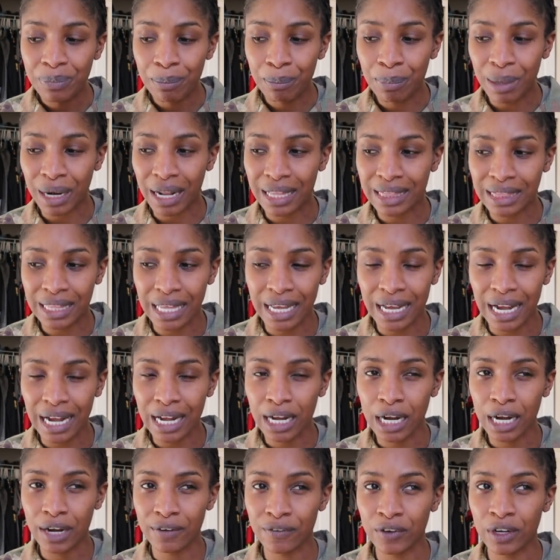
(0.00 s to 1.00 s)
But I think I
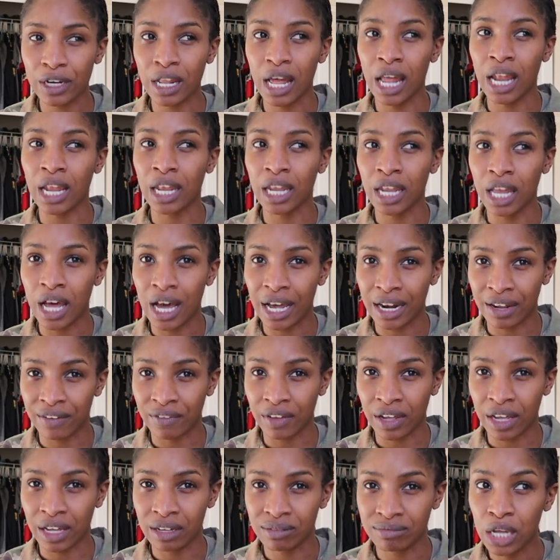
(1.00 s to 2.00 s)
covered a lot of
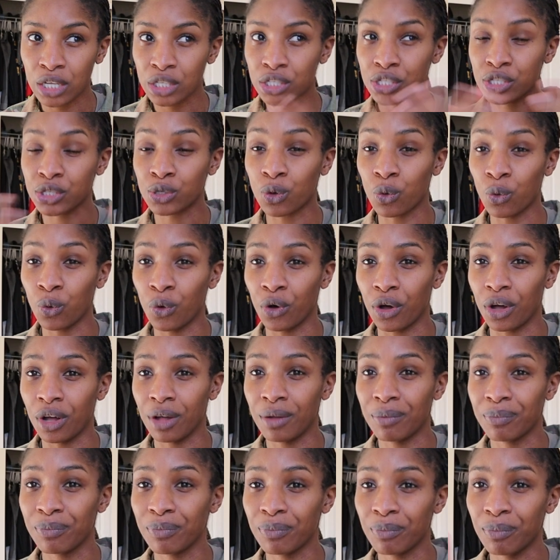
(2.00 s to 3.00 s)
it.
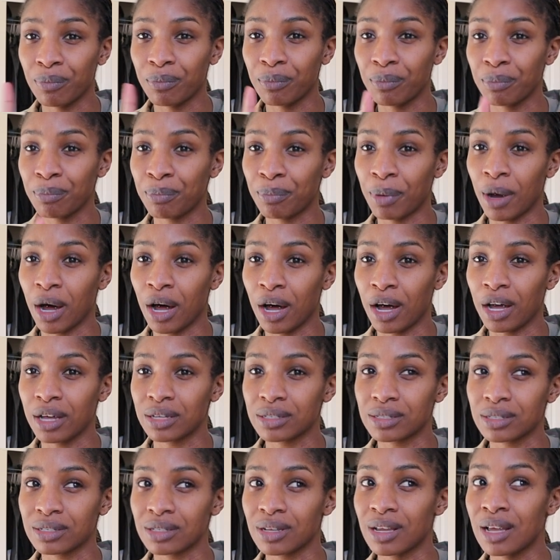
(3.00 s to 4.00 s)
School.
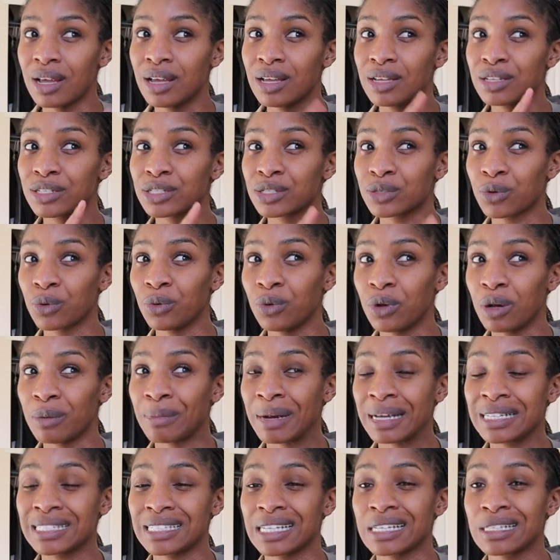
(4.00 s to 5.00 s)
Pause. School.
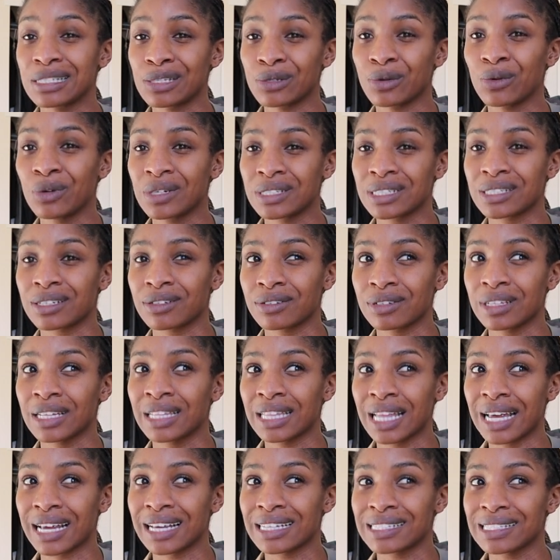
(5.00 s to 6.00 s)
My son's school is literally
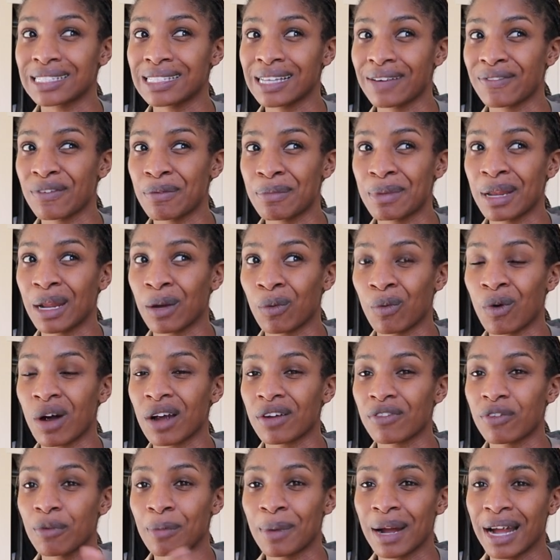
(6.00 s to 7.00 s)
like a seven minute
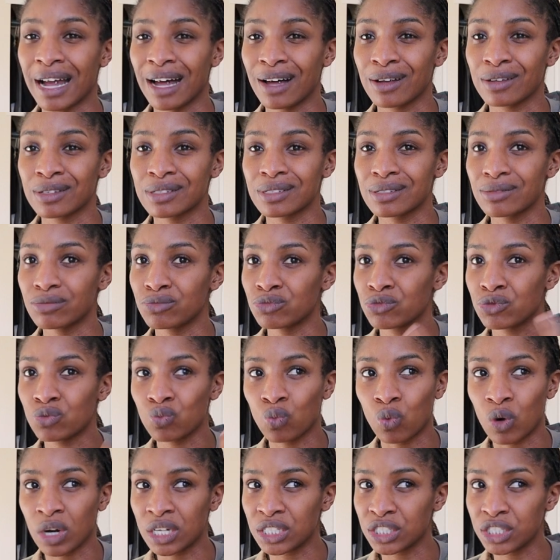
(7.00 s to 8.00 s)
walk from my house
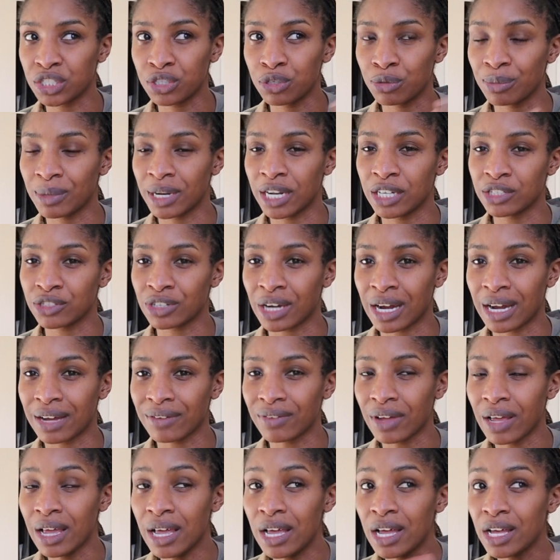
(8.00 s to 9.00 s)
one two minute
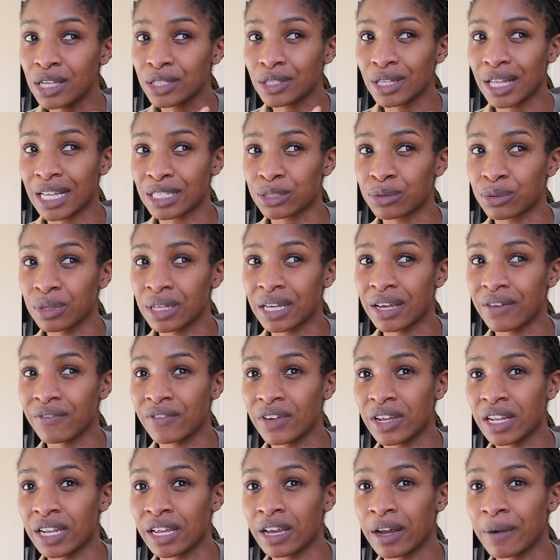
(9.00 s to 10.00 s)
drive so that's really
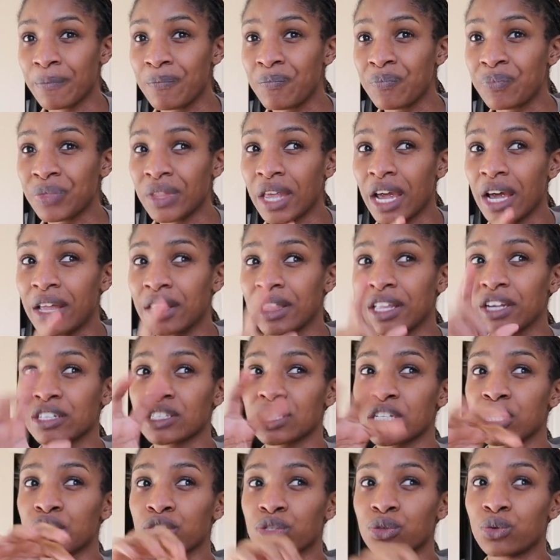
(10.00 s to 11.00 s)
convenient and
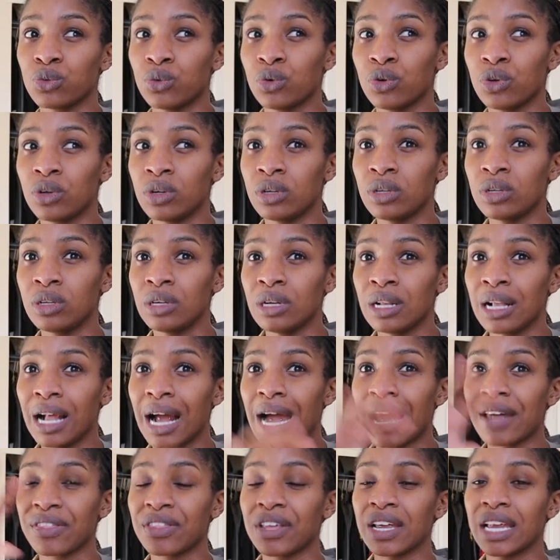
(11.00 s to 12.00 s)
there's a school
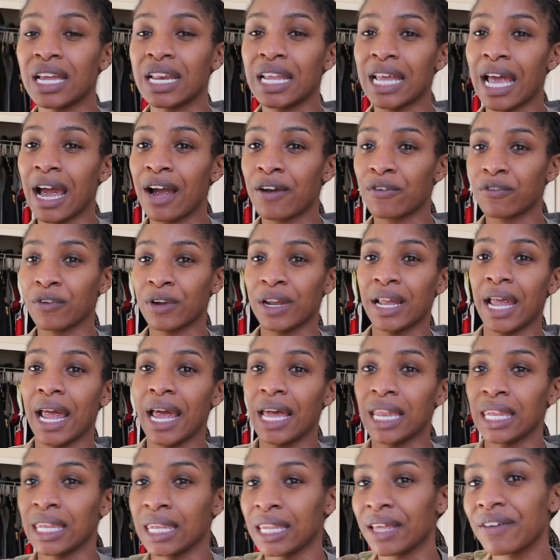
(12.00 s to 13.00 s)
i think in every
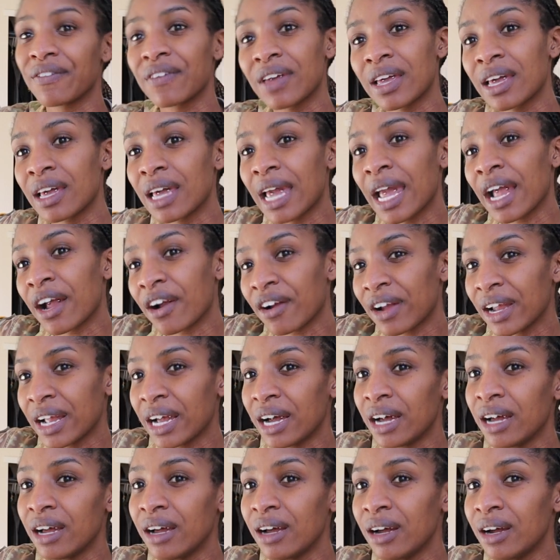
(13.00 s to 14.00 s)
living
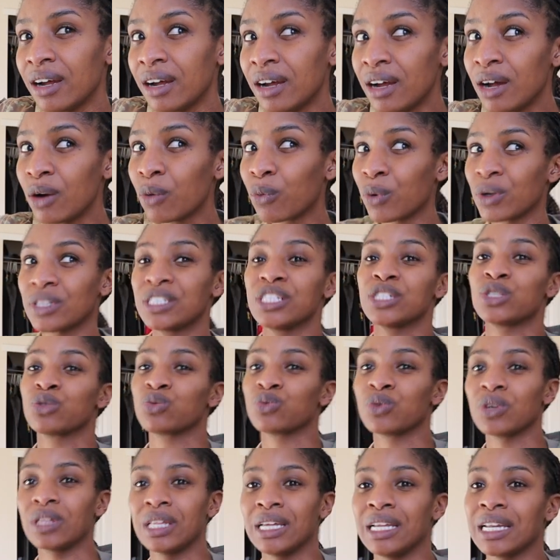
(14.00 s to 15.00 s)
area which is
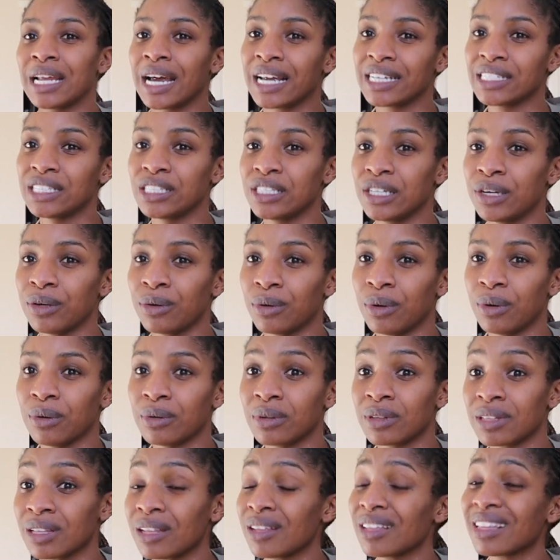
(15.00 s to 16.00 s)
really nice too
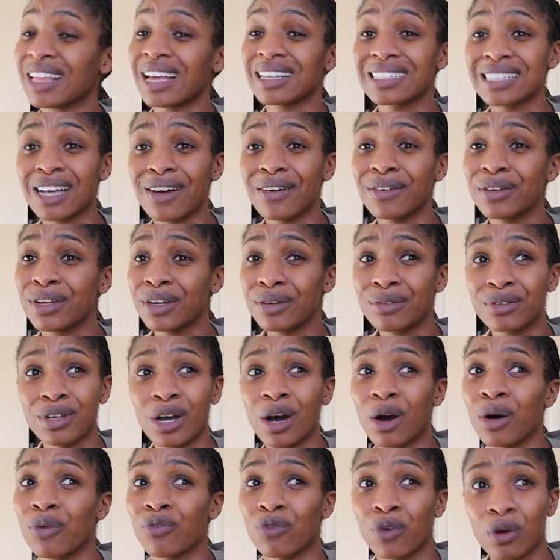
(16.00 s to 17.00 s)
that's how you
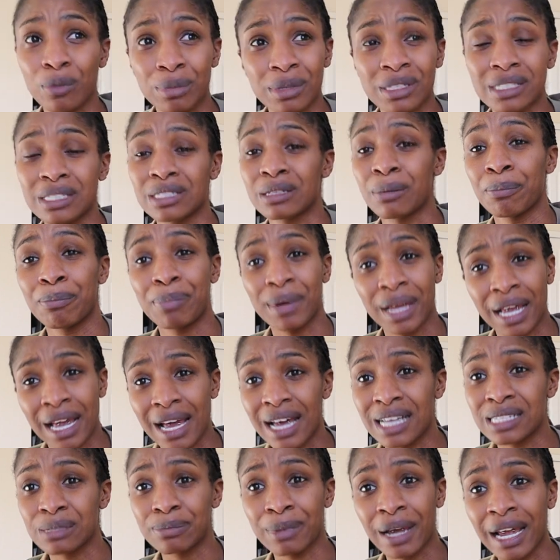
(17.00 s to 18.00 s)
know fort bliss is a big
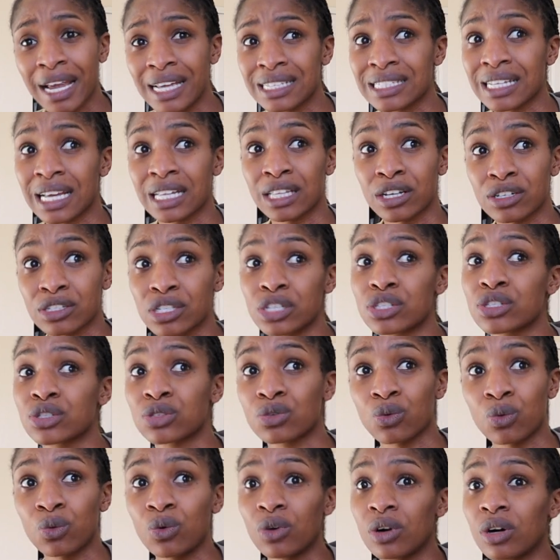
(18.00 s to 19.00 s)
ass base like there's a
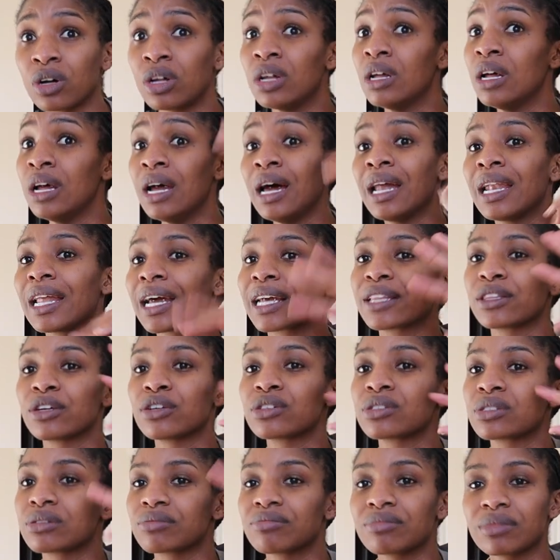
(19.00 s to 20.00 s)
school like
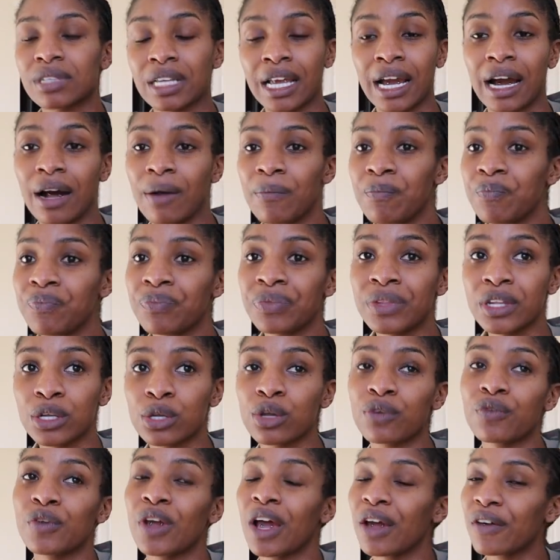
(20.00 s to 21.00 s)
there's yeah
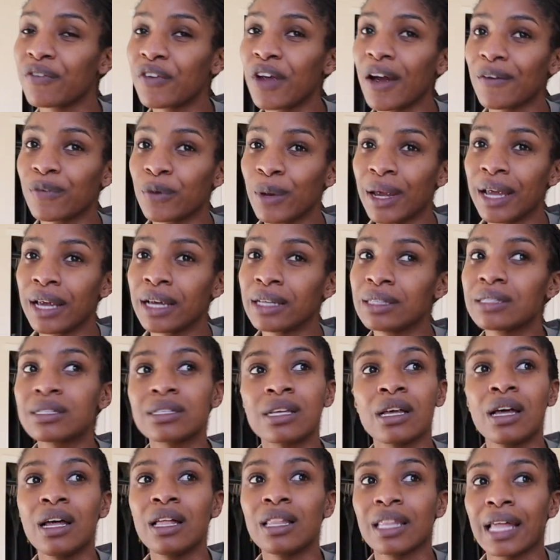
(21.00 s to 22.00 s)
so if you if you have kids
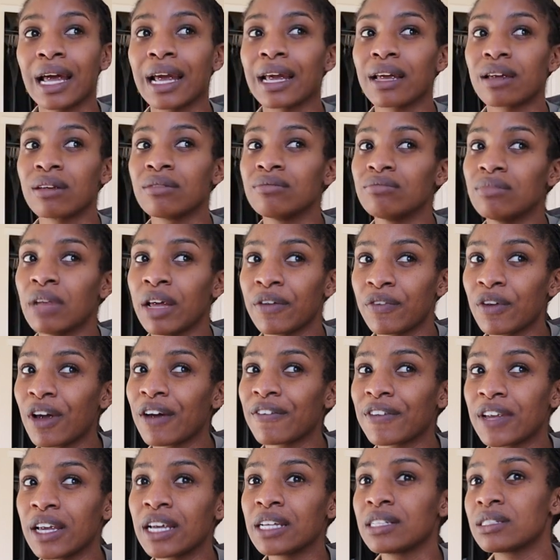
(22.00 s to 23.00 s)
like if you
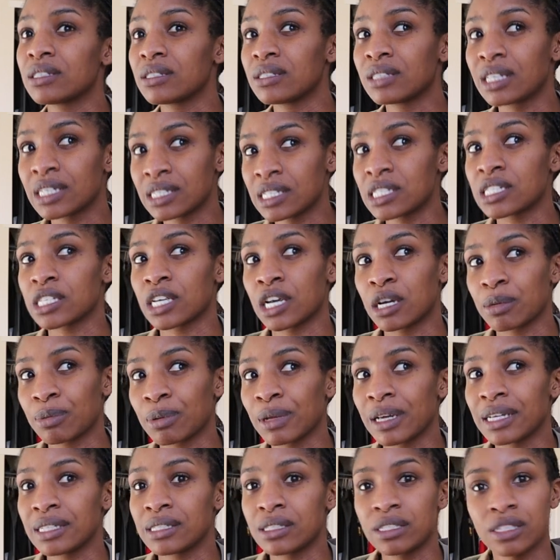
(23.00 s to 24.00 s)
have kids this is a good
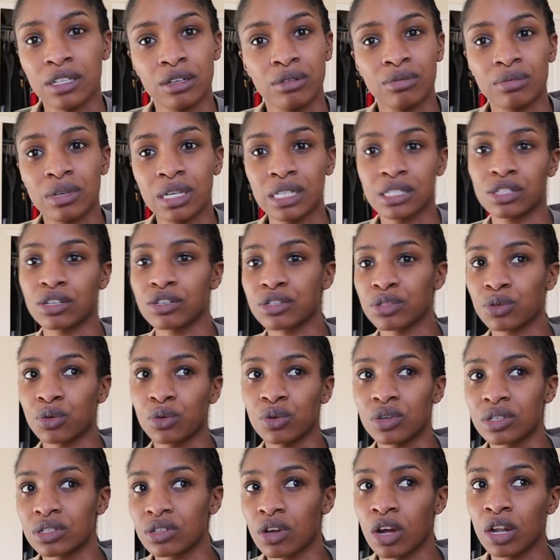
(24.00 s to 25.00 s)
place too because there's
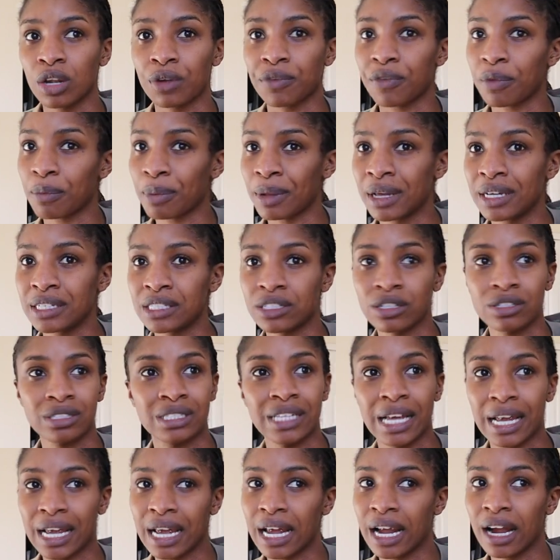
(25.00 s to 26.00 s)
schools all over the place there's
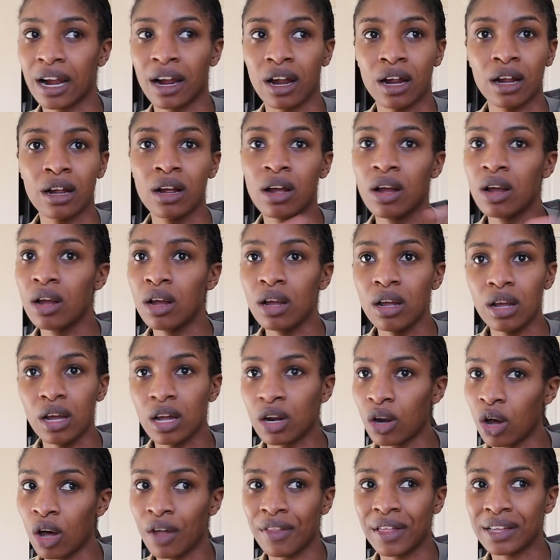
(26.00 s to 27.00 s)
daycare
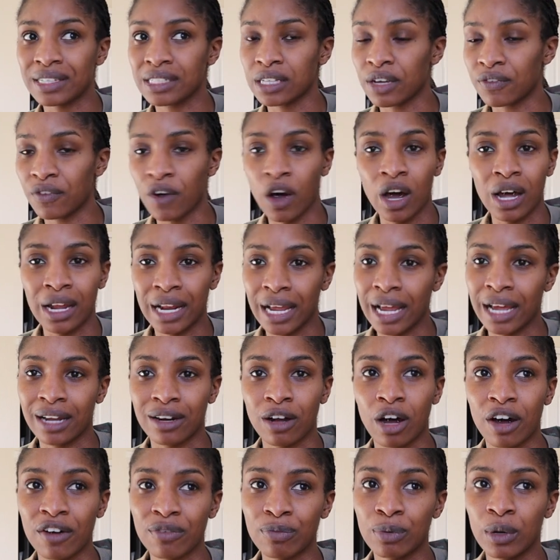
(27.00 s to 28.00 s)
and all that stuff on and
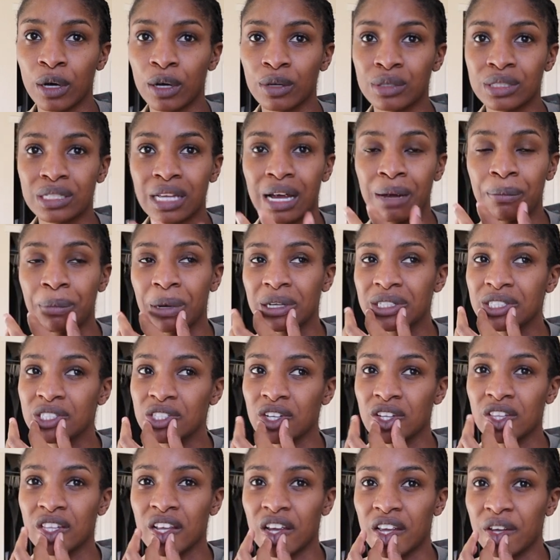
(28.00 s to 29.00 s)
off post i'm about to
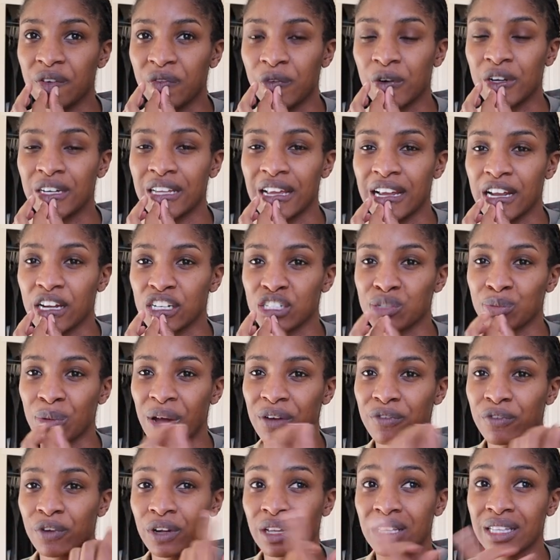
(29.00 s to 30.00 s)
start looking for a daycare
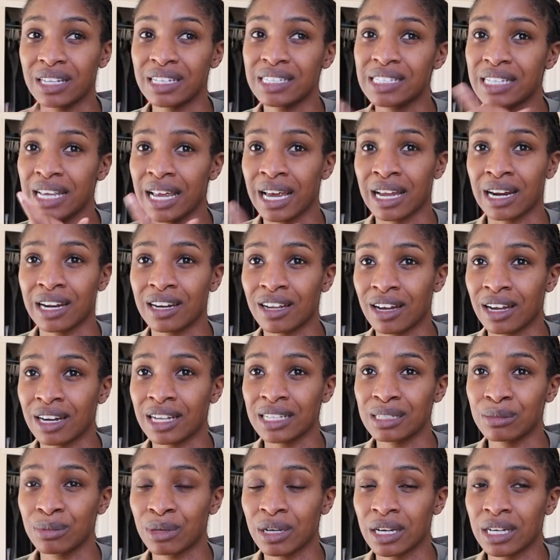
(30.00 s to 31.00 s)
spot for khaleesi and
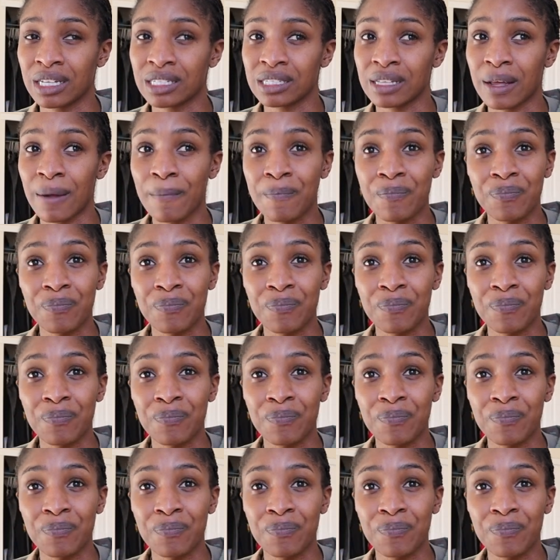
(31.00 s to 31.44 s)
adonis because